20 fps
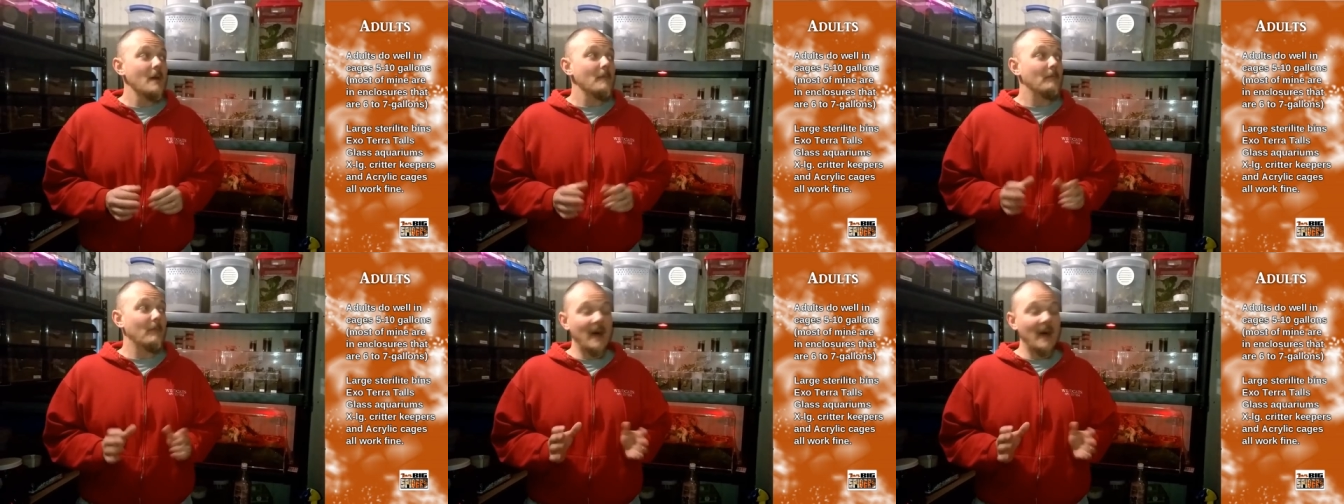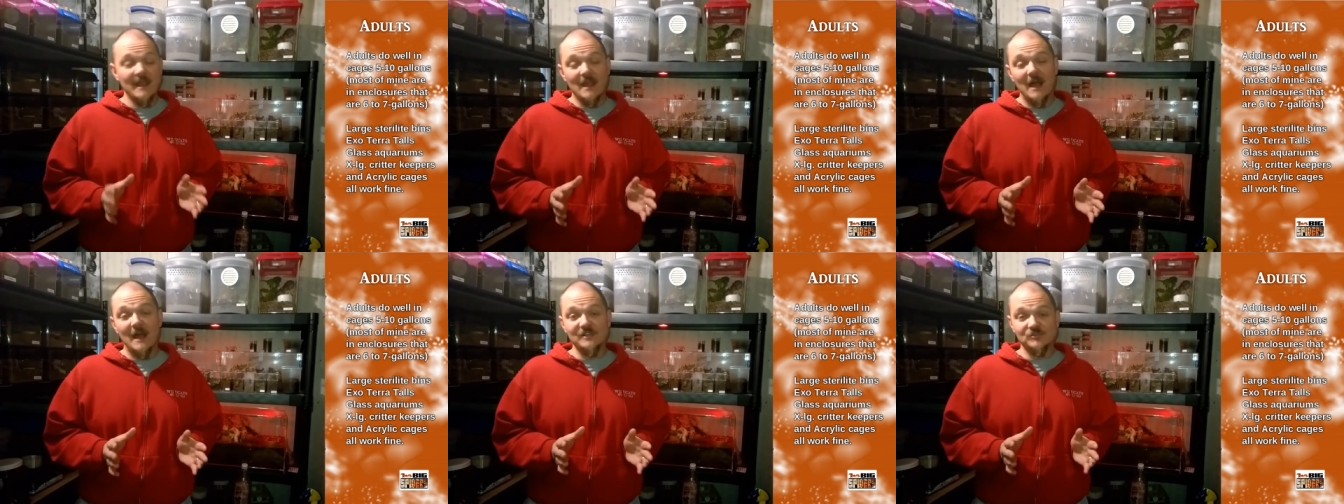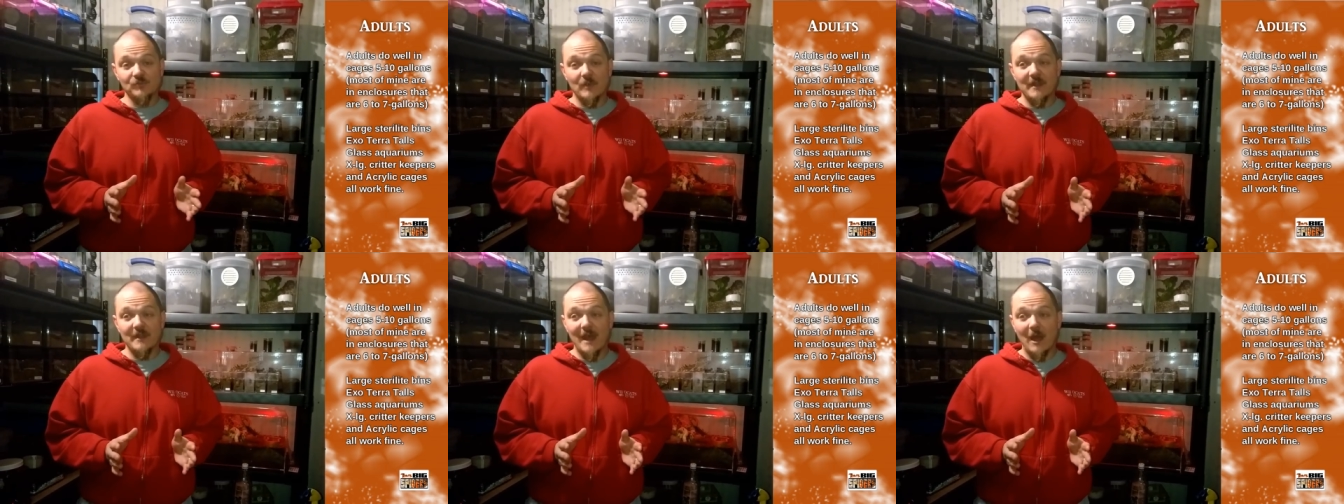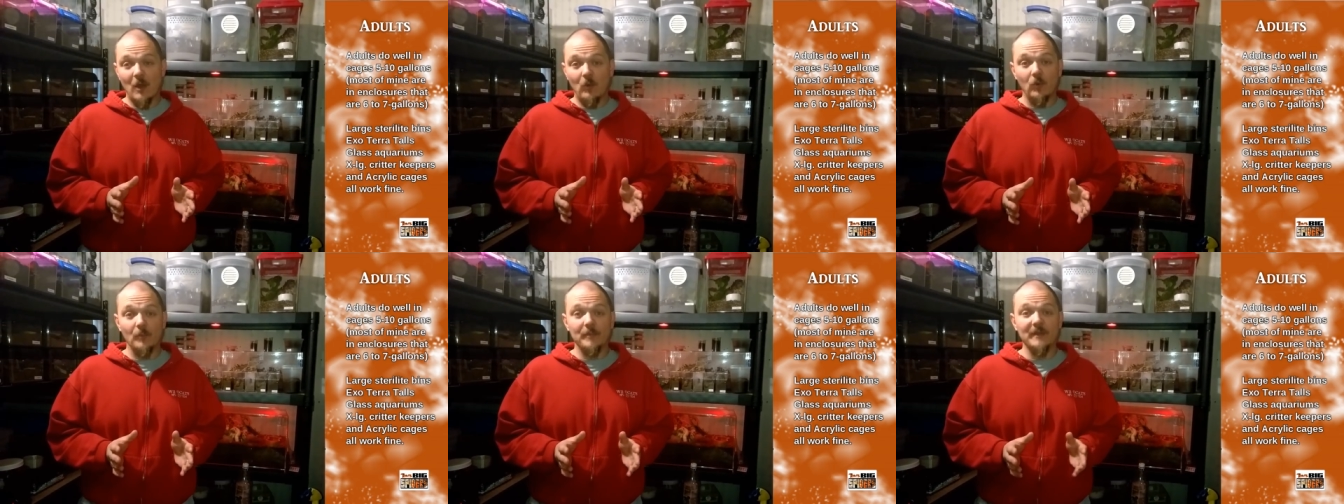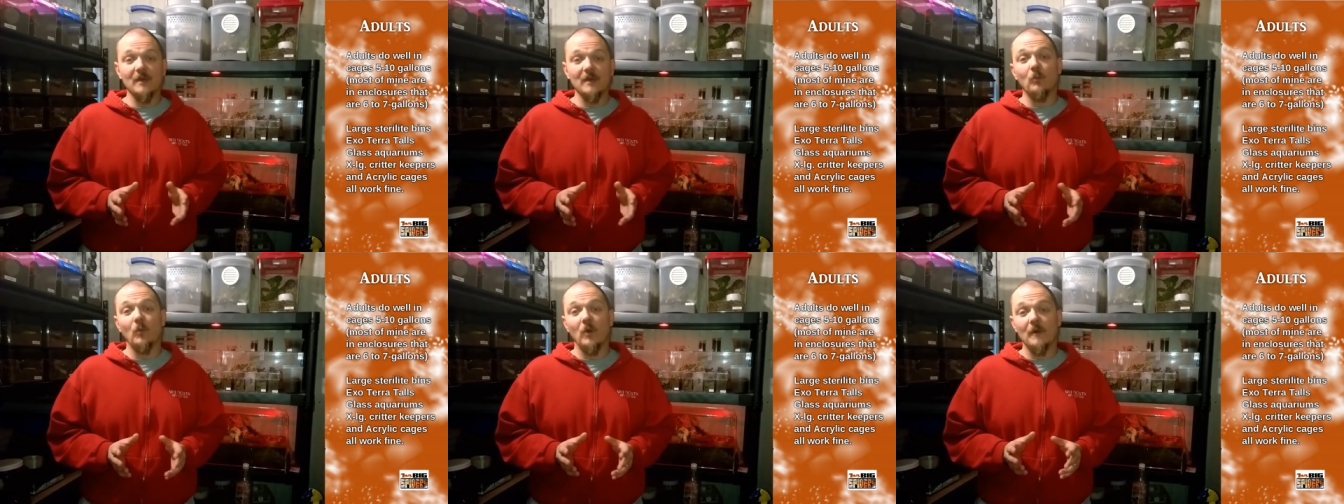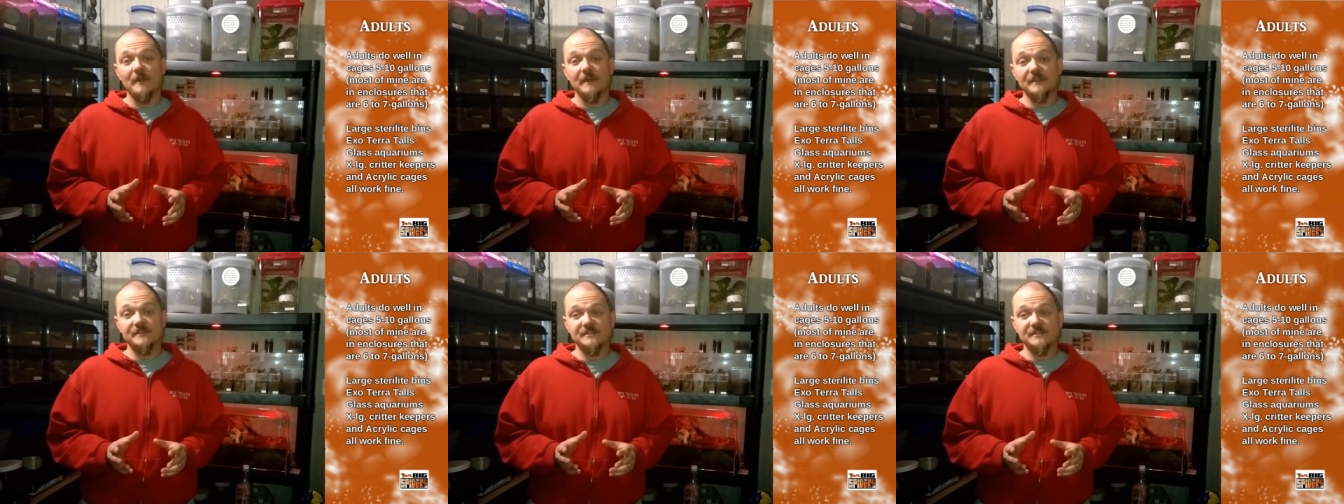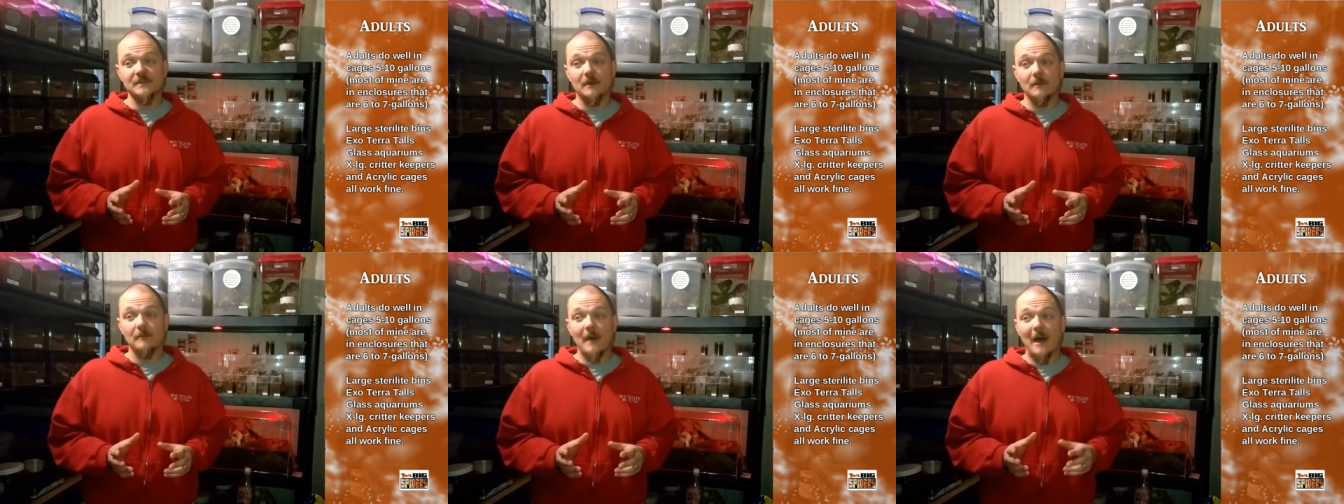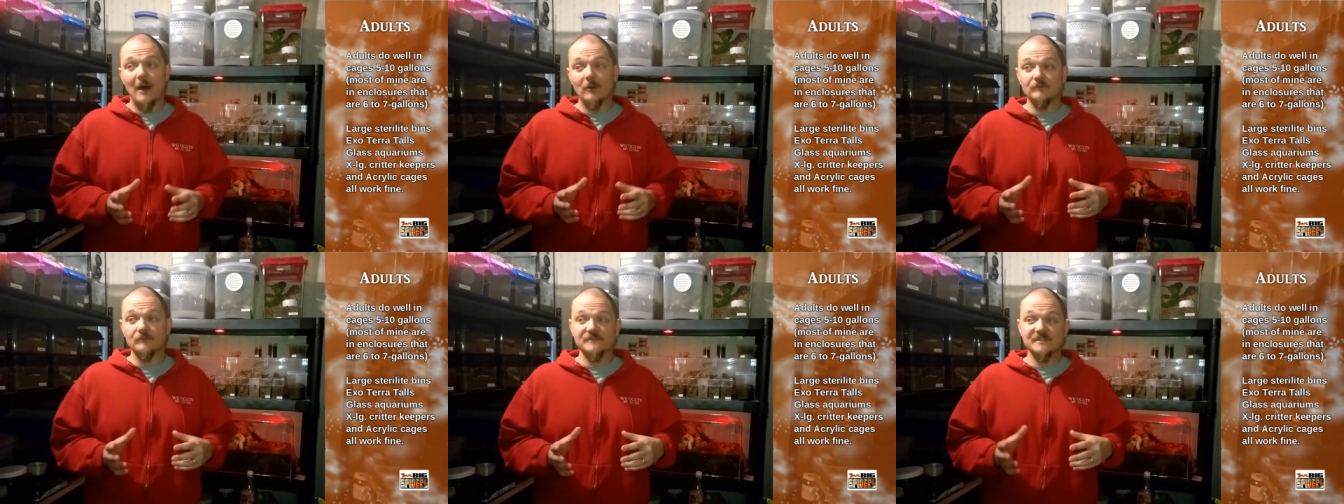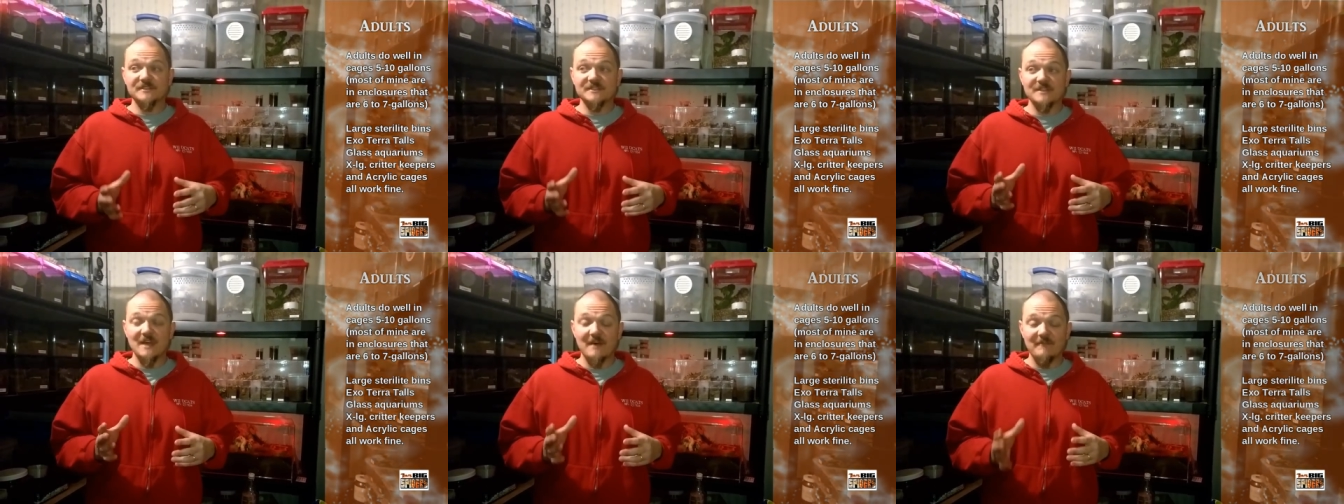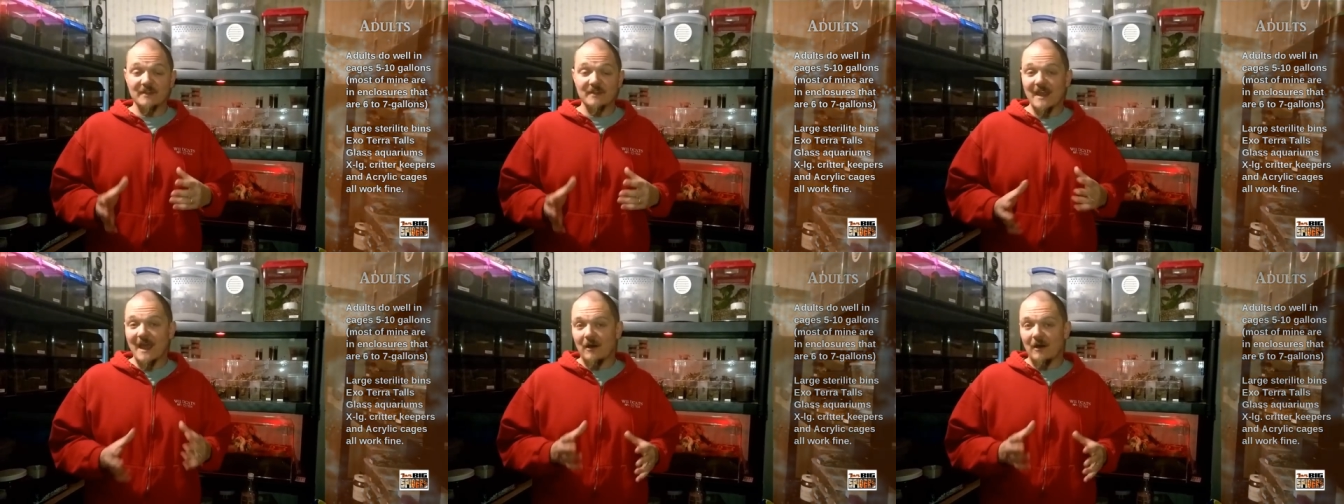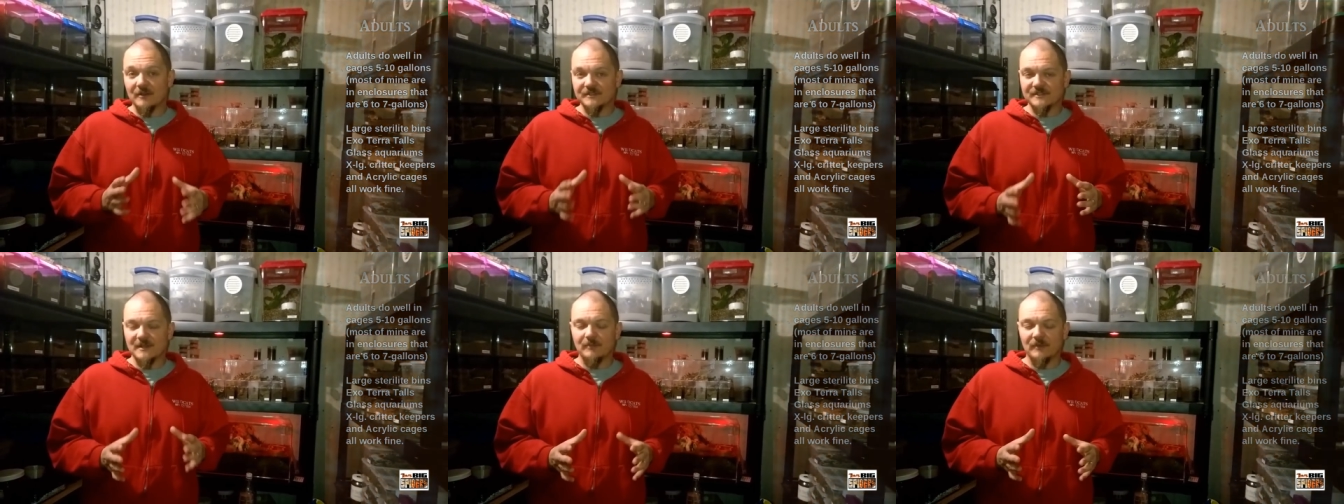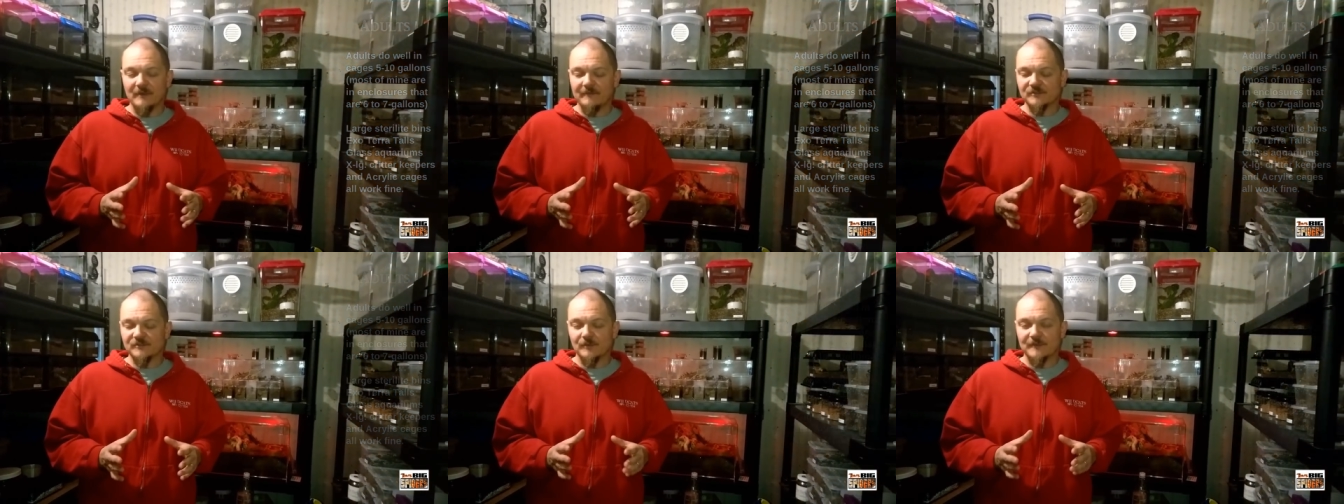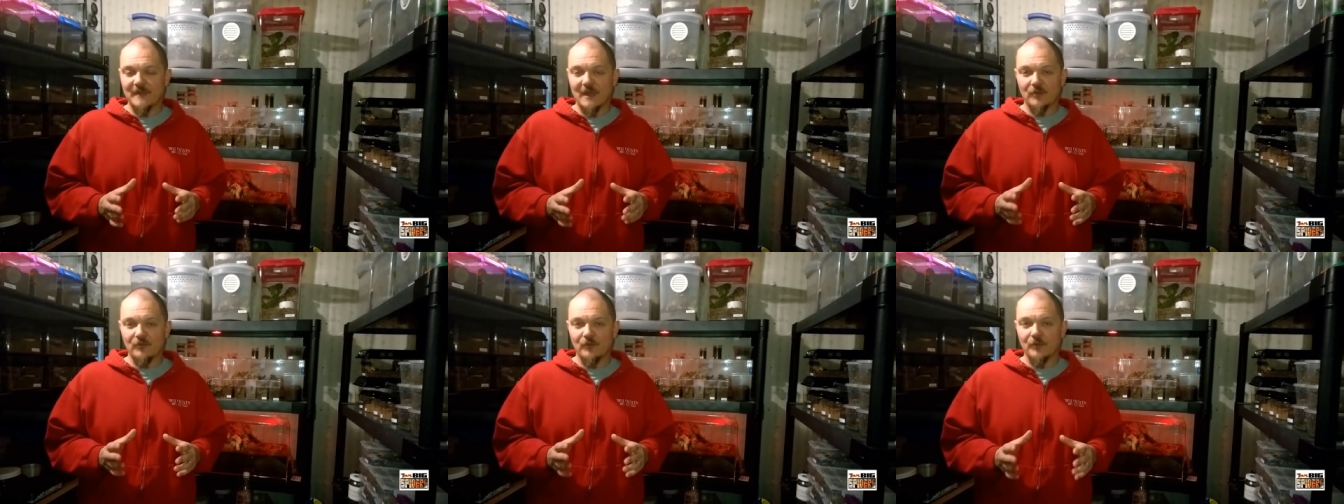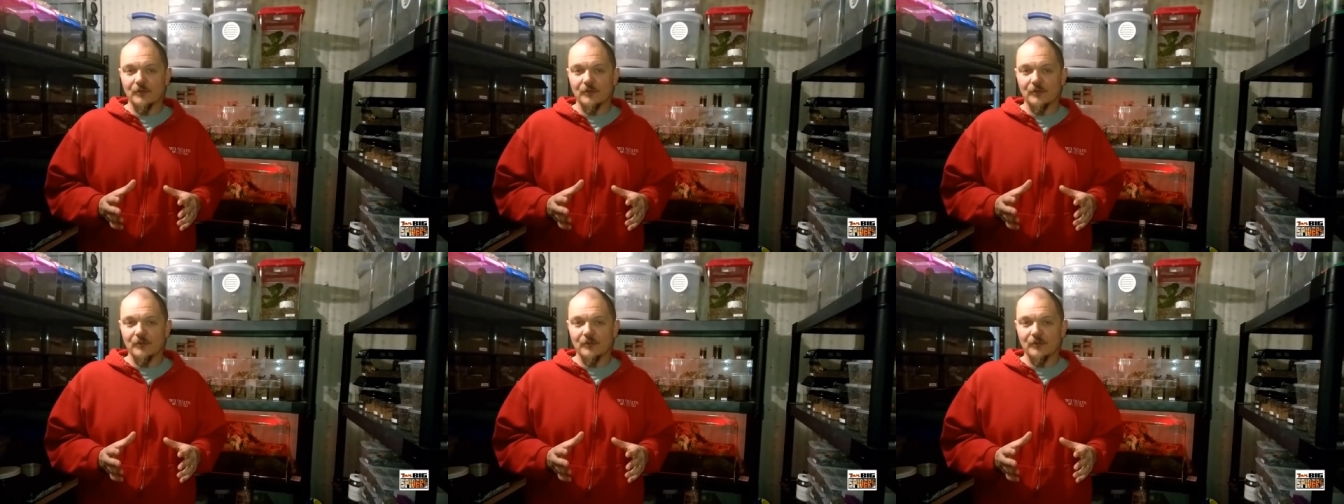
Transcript: My guys right now will be in one that's about seven gallons, I believe is what that critter